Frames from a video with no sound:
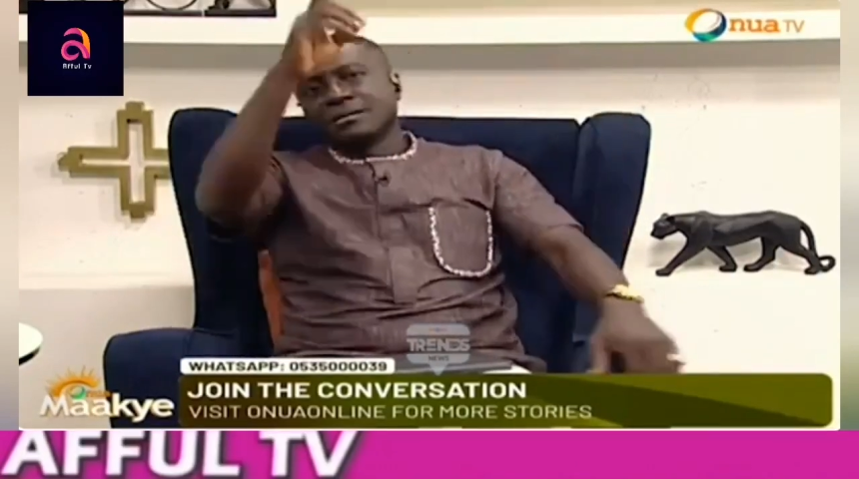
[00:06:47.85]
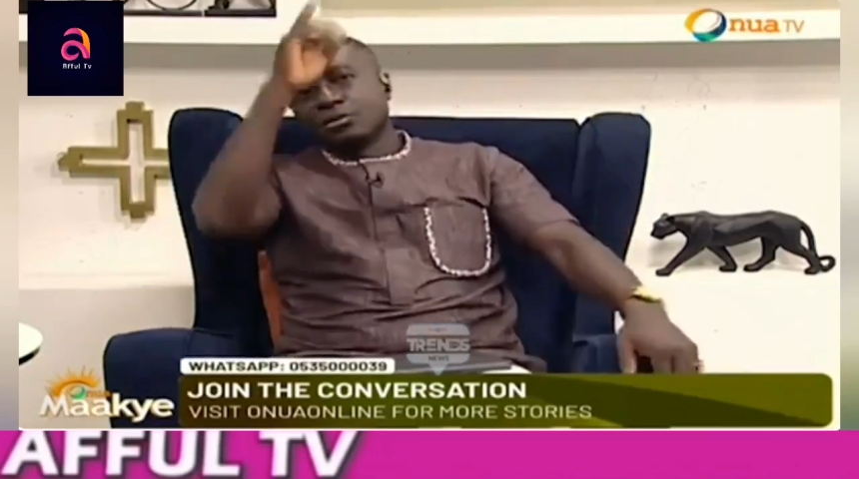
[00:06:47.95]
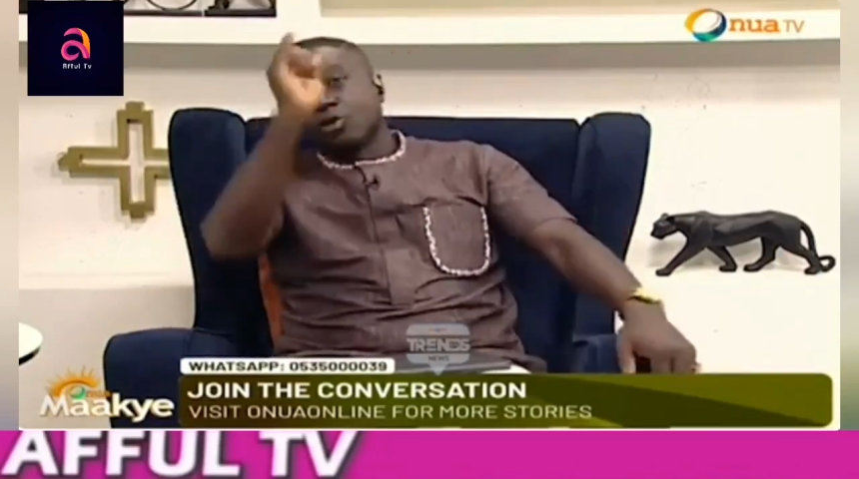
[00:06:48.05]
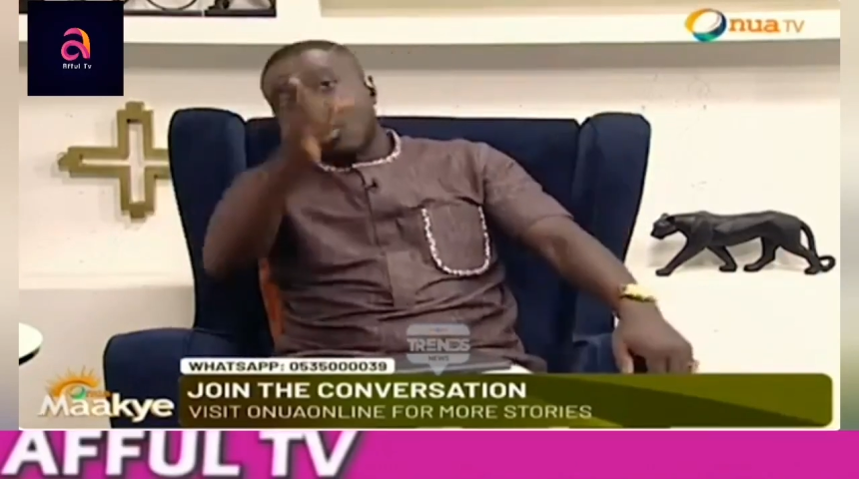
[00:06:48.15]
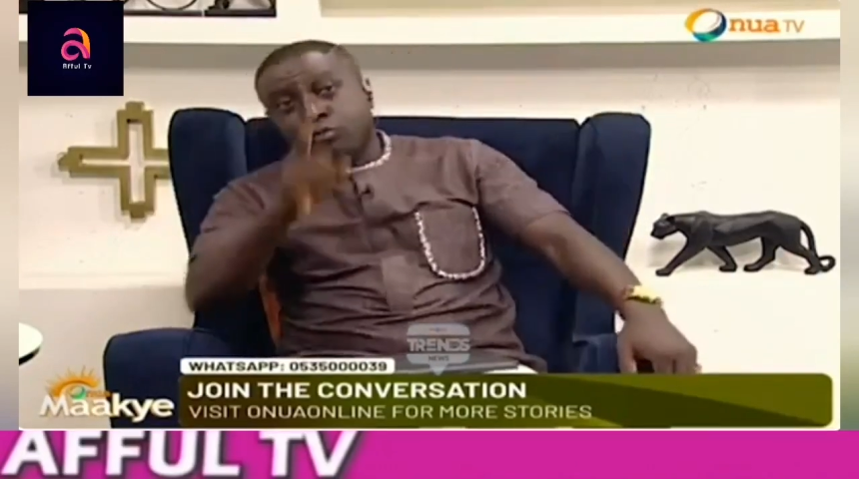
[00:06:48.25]

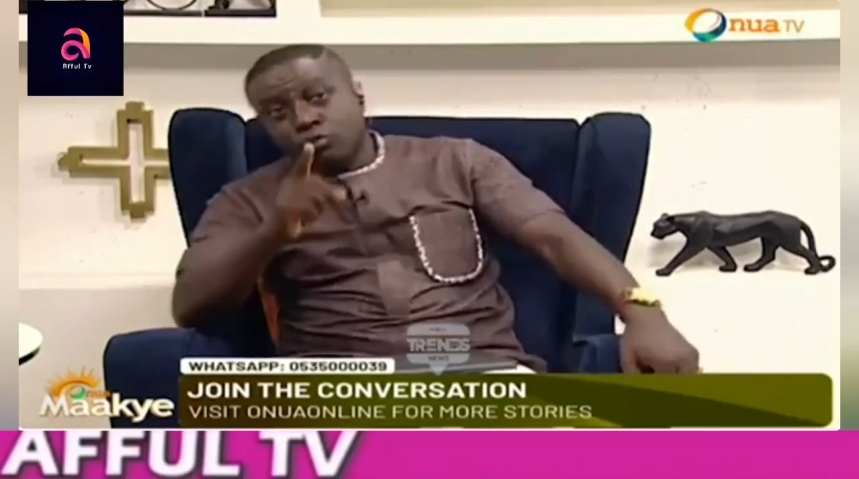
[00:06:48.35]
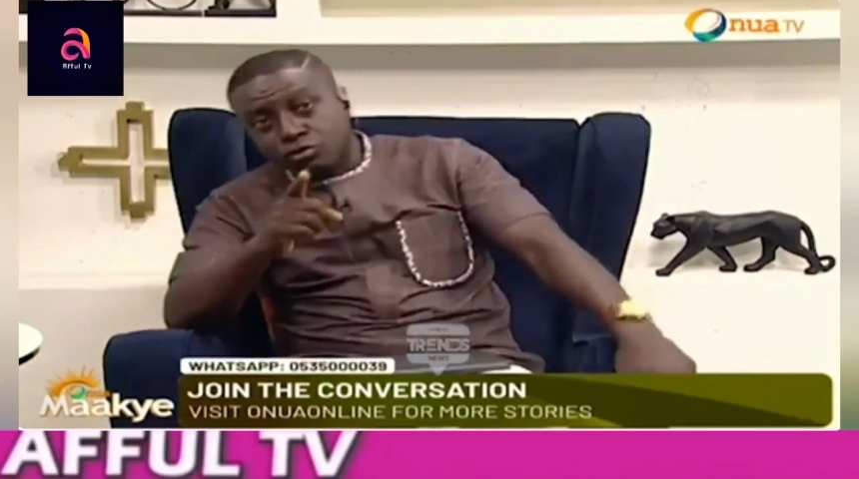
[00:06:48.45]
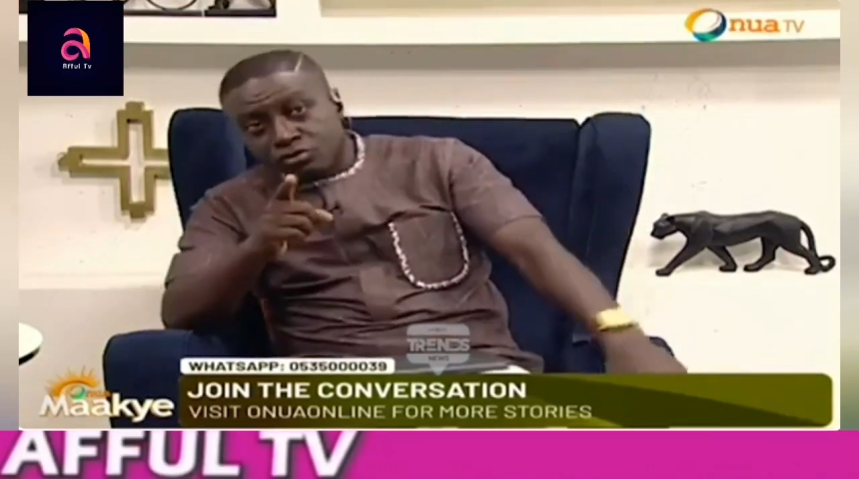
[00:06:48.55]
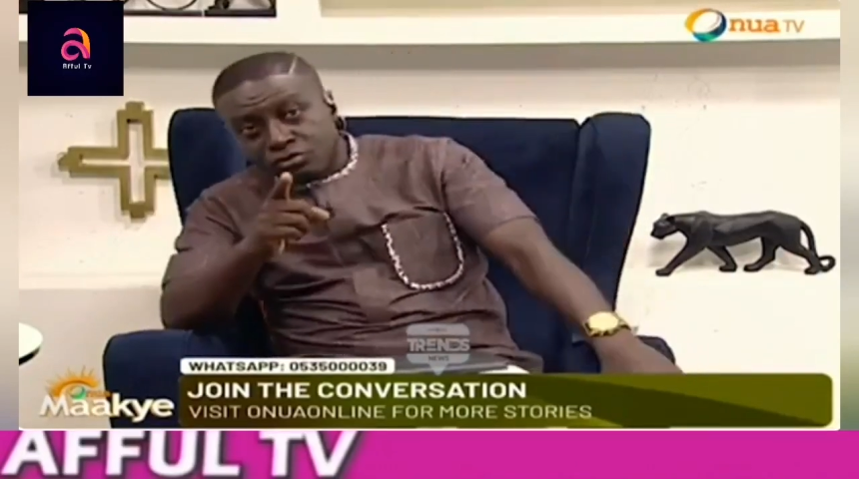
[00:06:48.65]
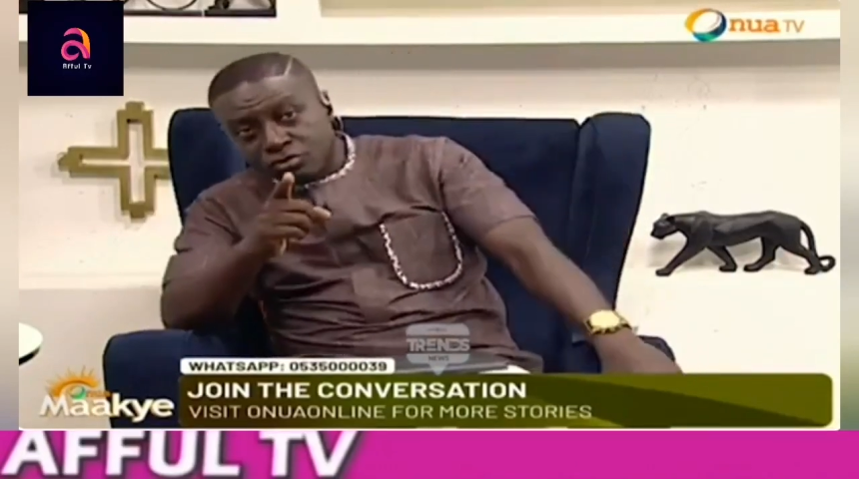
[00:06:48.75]
Toe boot.
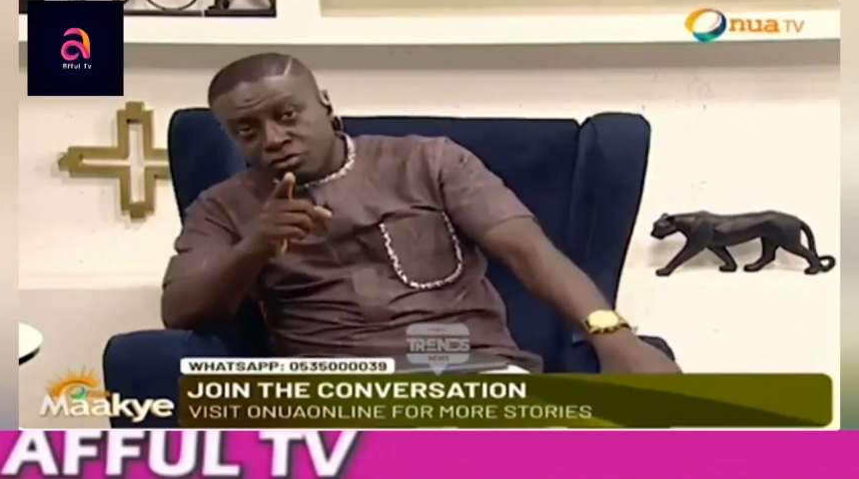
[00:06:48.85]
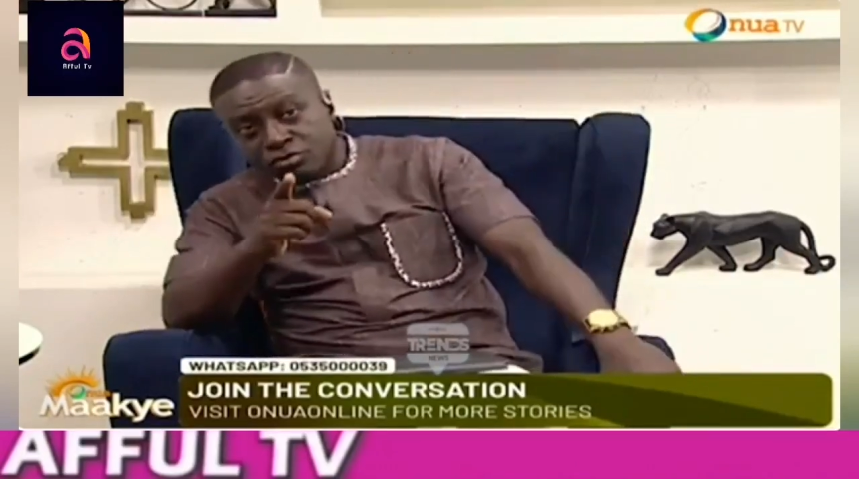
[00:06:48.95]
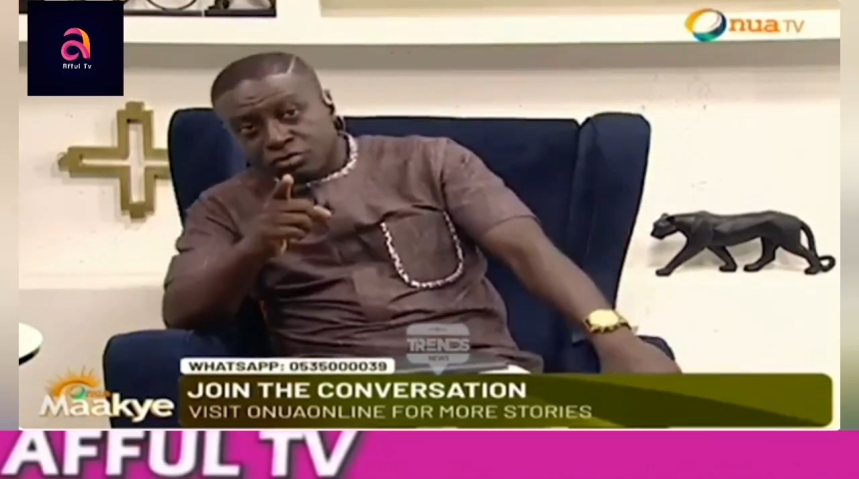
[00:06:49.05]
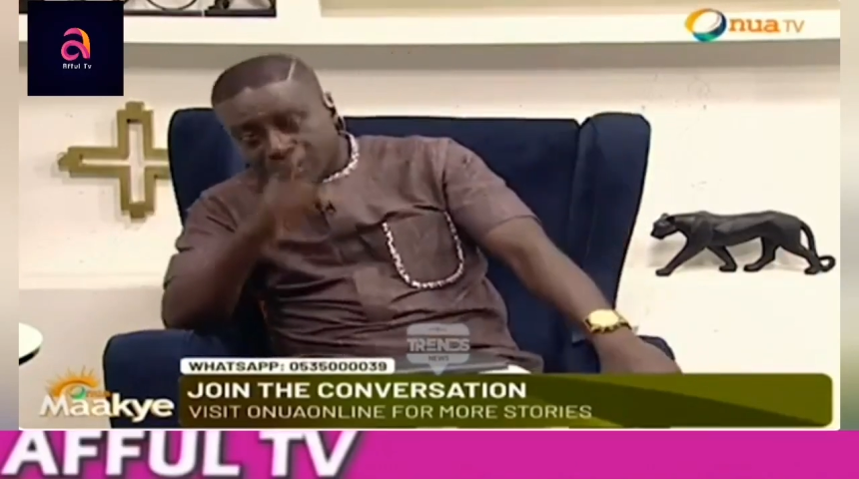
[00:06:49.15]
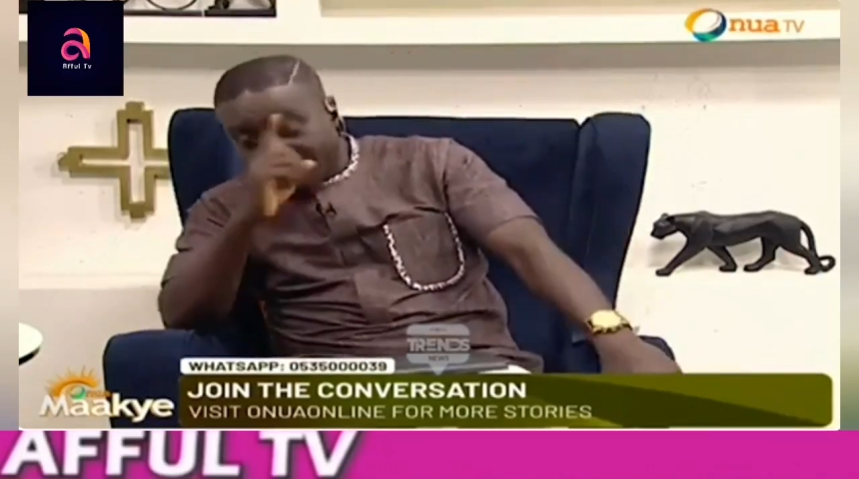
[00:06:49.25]

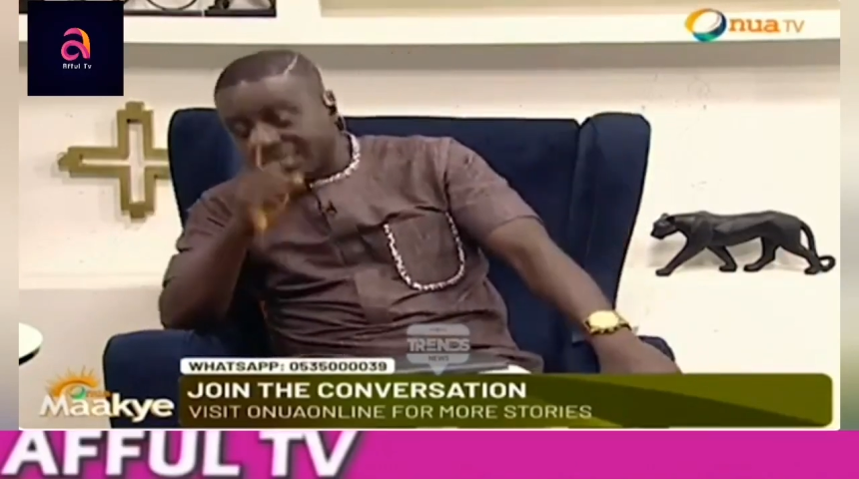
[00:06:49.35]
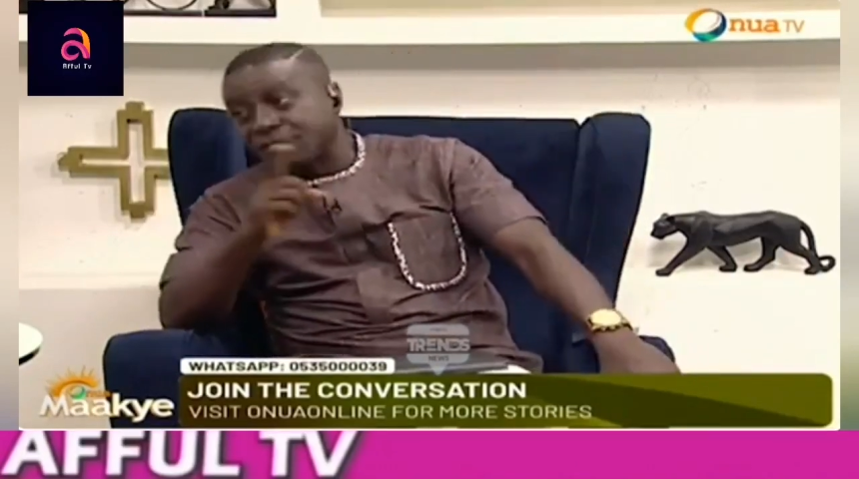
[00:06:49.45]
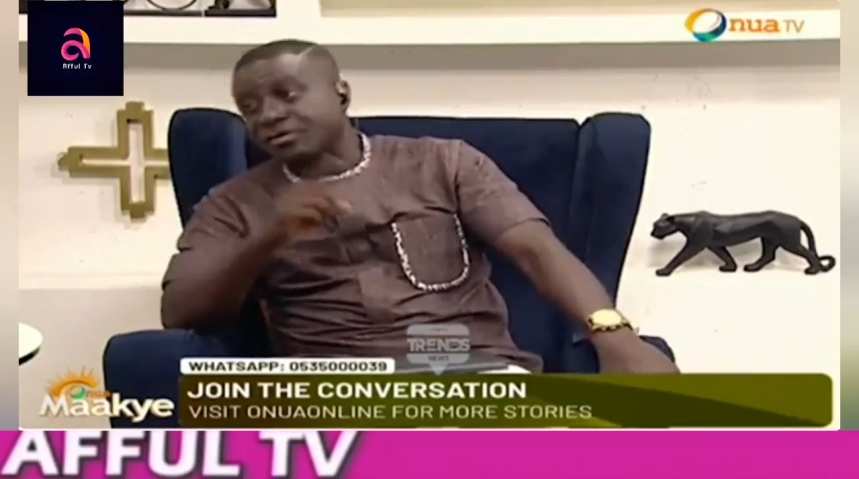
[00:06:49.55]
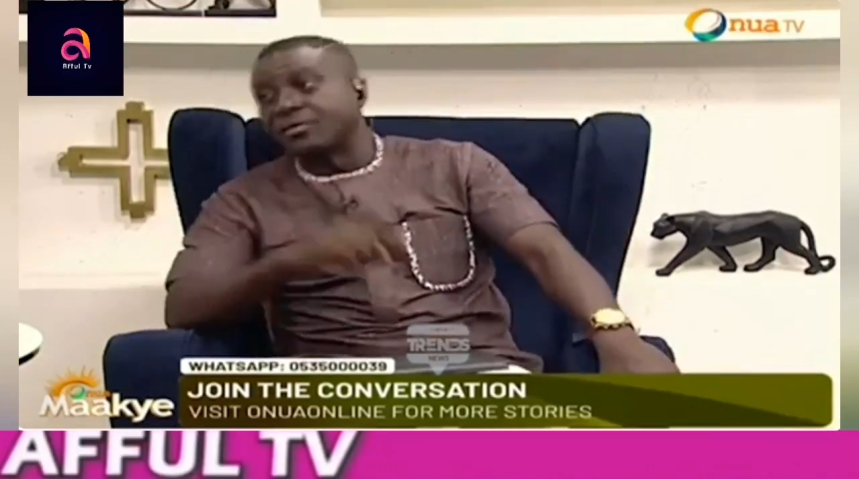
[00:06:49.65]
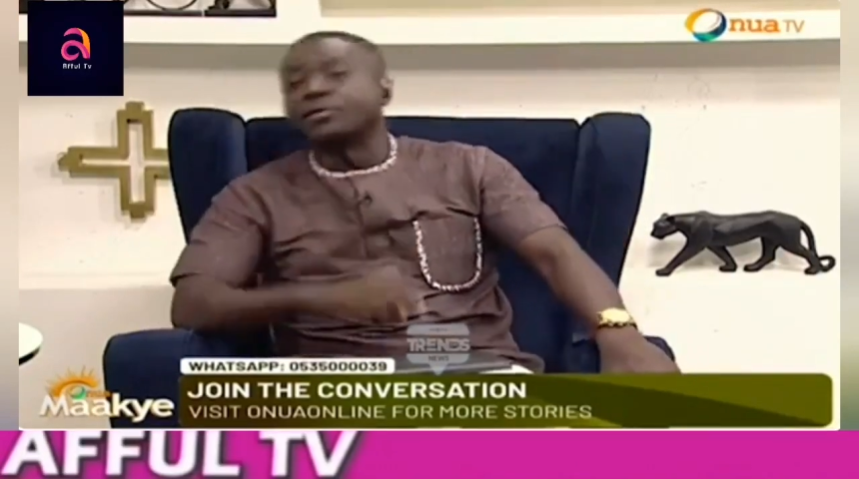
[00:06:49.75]
They be sent
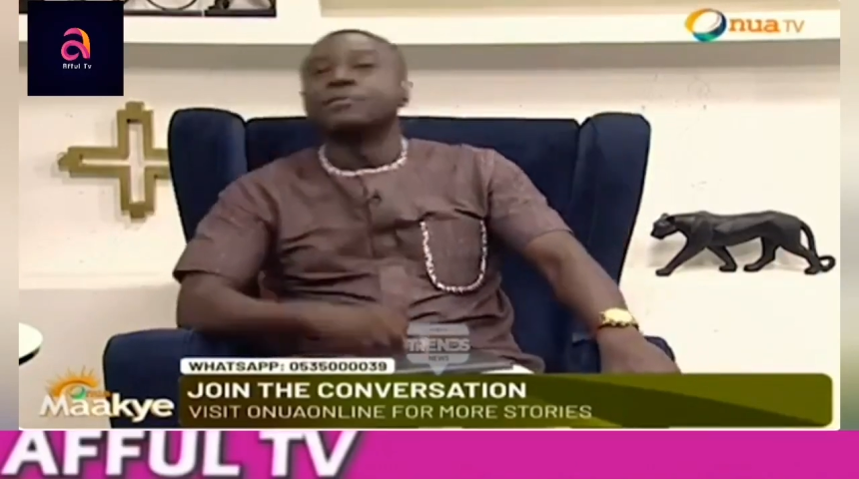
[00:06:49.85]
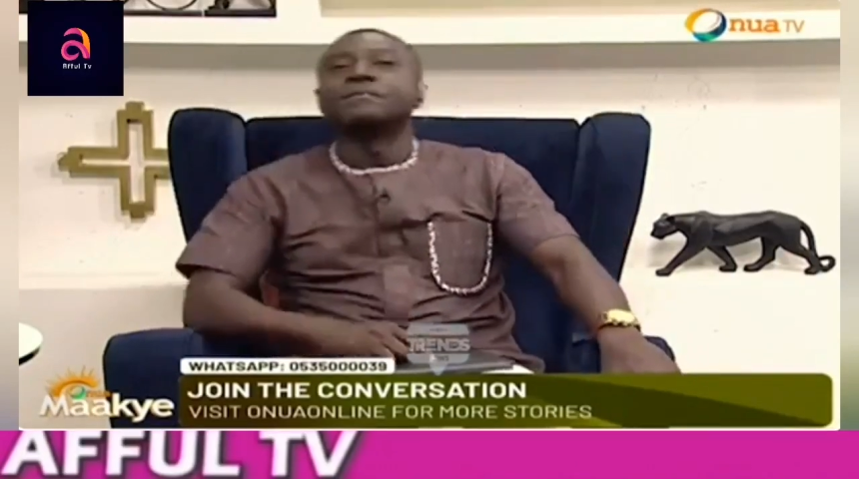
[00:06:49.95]
to him.